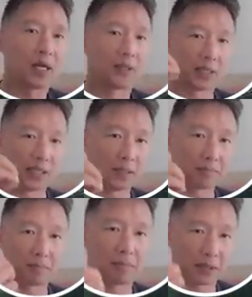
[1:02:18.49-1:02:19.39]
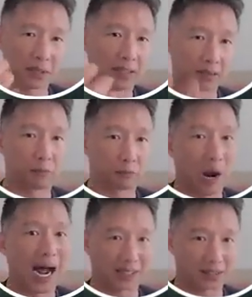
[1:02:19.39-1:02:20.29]
the
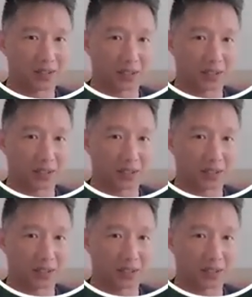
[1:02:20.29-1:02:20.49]
rocks,